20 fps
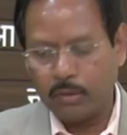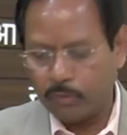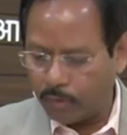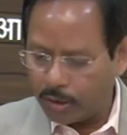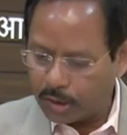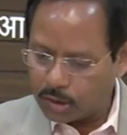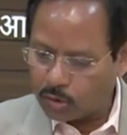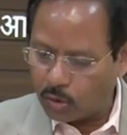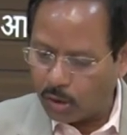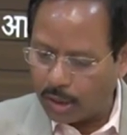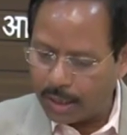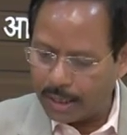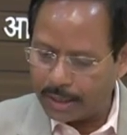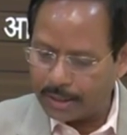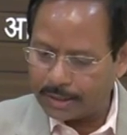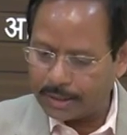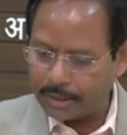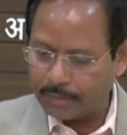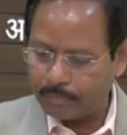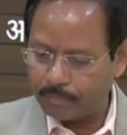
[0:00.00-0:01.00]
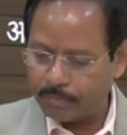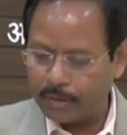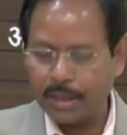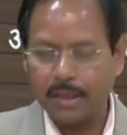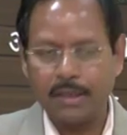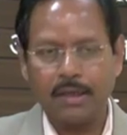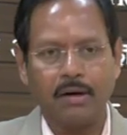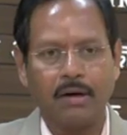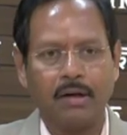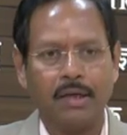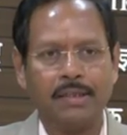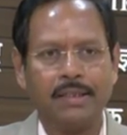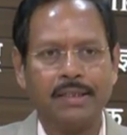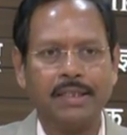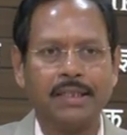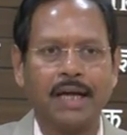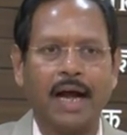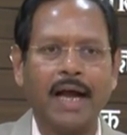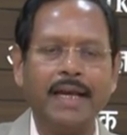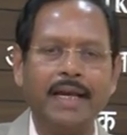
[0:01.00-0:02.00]
what is called as
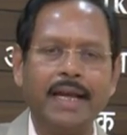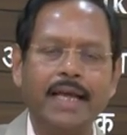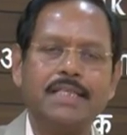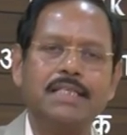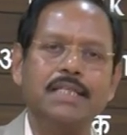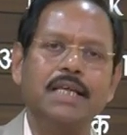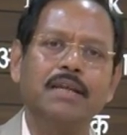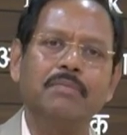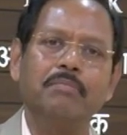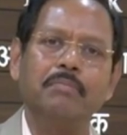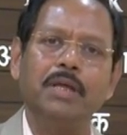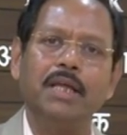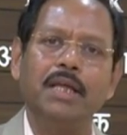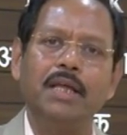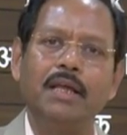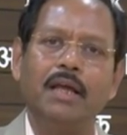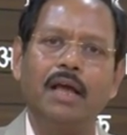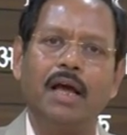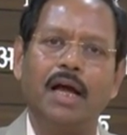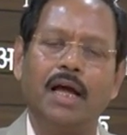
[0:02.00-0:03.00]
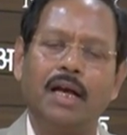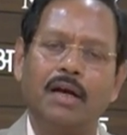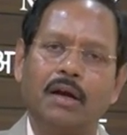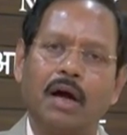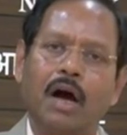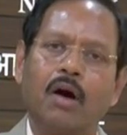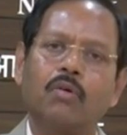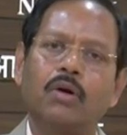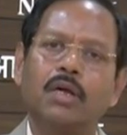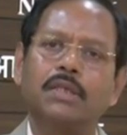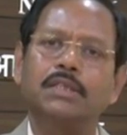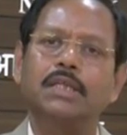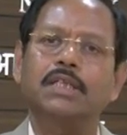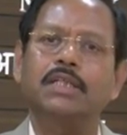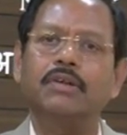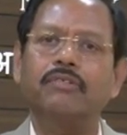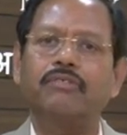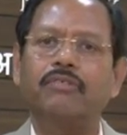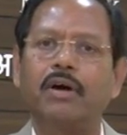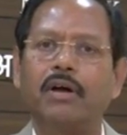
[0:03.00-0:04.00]
the I-ness in me, and how does it
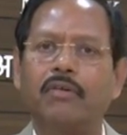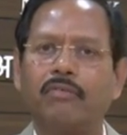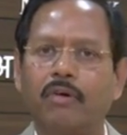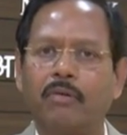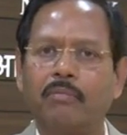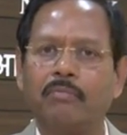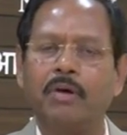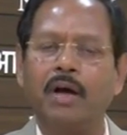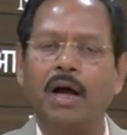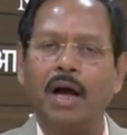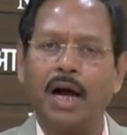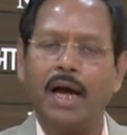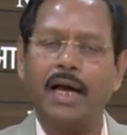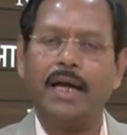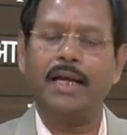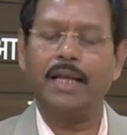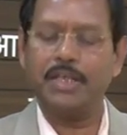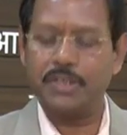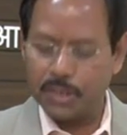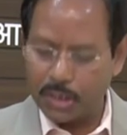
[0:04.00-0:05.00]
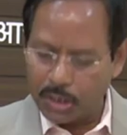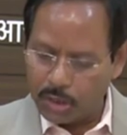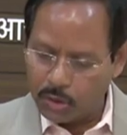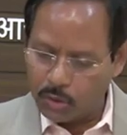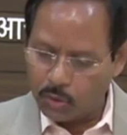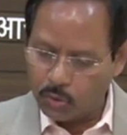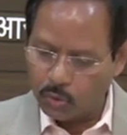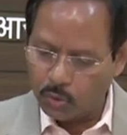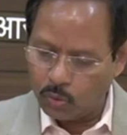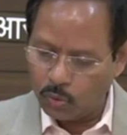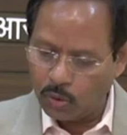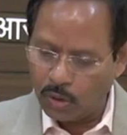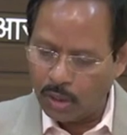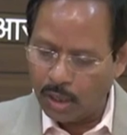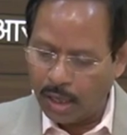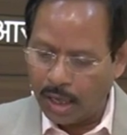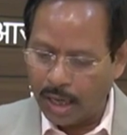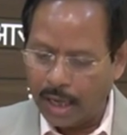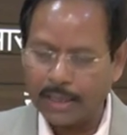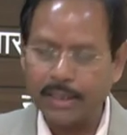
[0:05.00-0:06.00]
differ from I-ness in you,
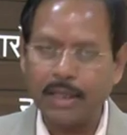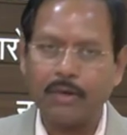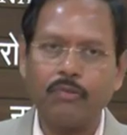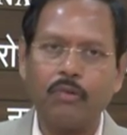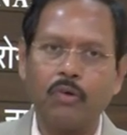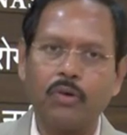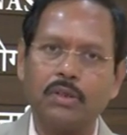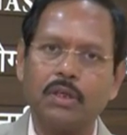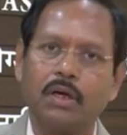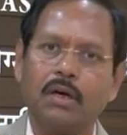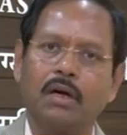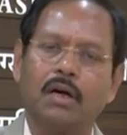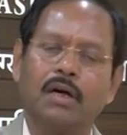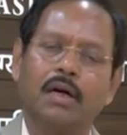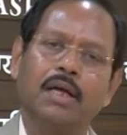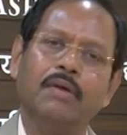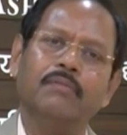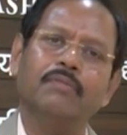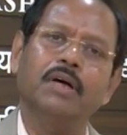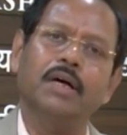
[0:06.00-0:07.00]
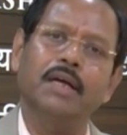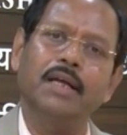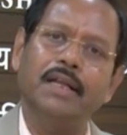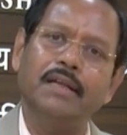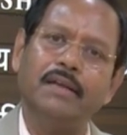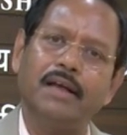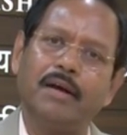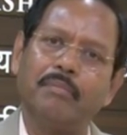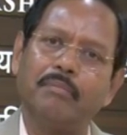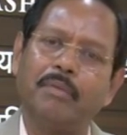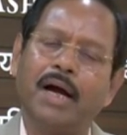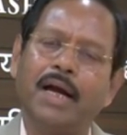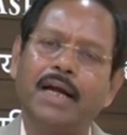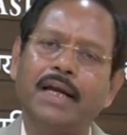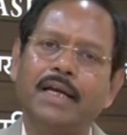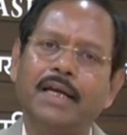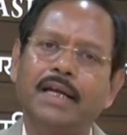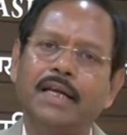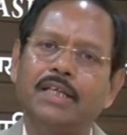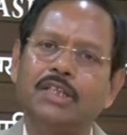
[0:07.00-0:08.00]
and therefore if the inner
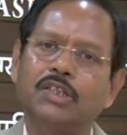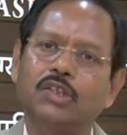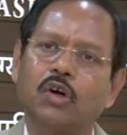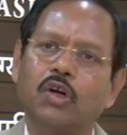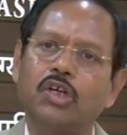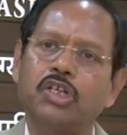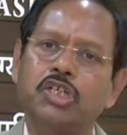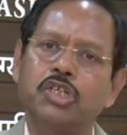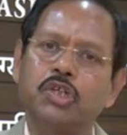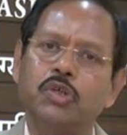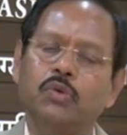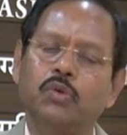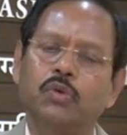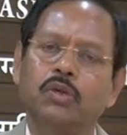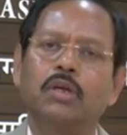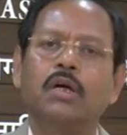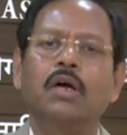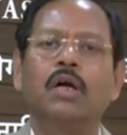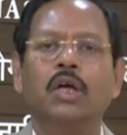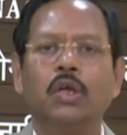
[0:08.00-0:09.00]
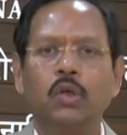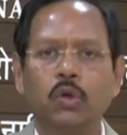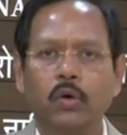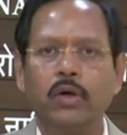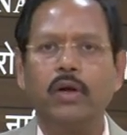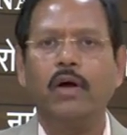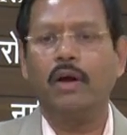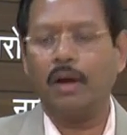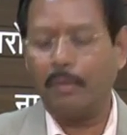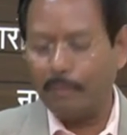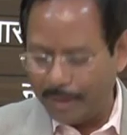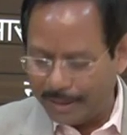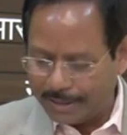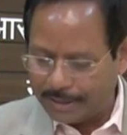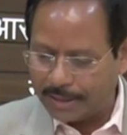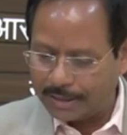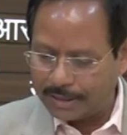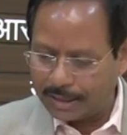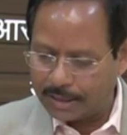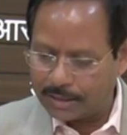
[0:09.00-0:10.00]
mind is not tuned, you develop
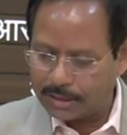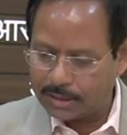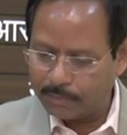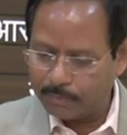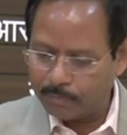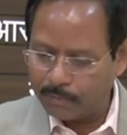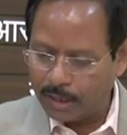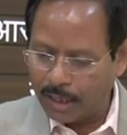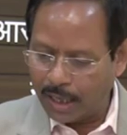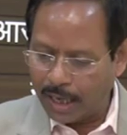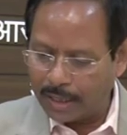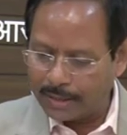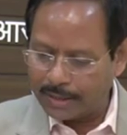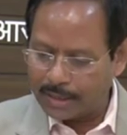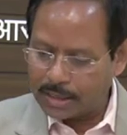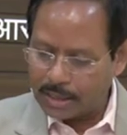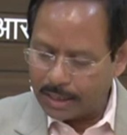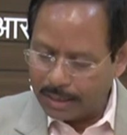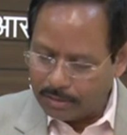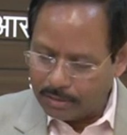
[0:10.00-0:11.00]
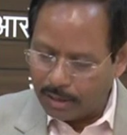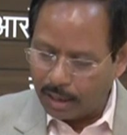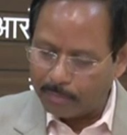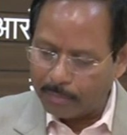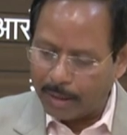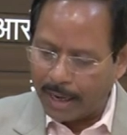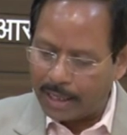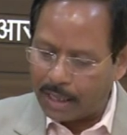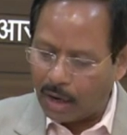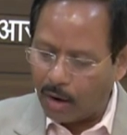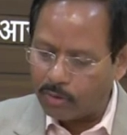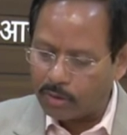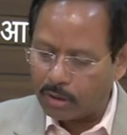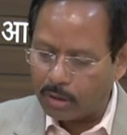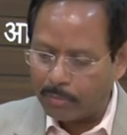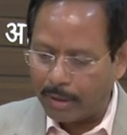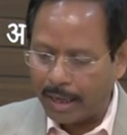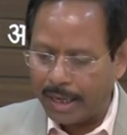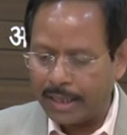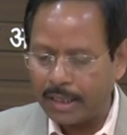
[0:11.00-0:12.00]
diseases. And this inner mind
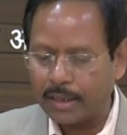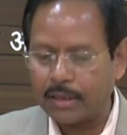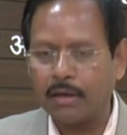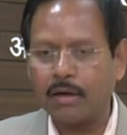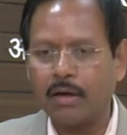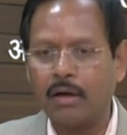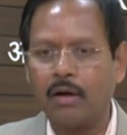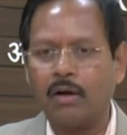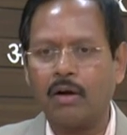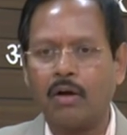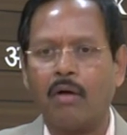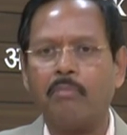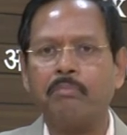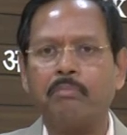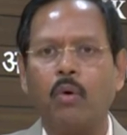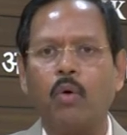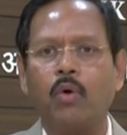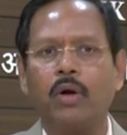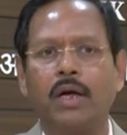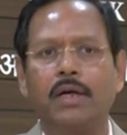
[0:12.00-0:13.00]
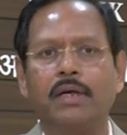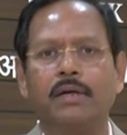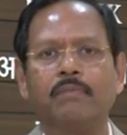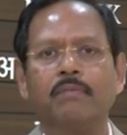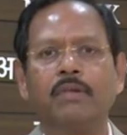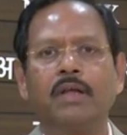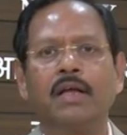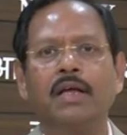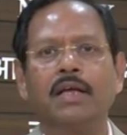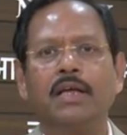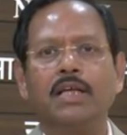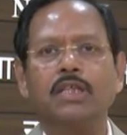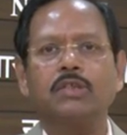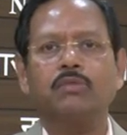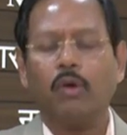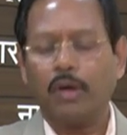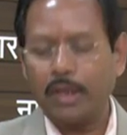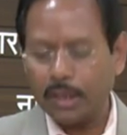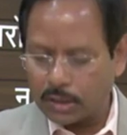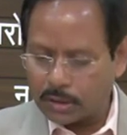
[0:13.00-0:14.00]
outer mind component is
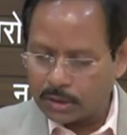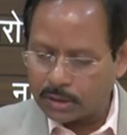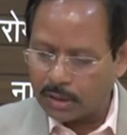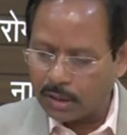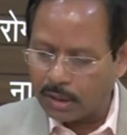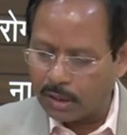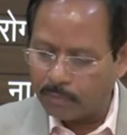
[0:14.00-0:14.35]
what is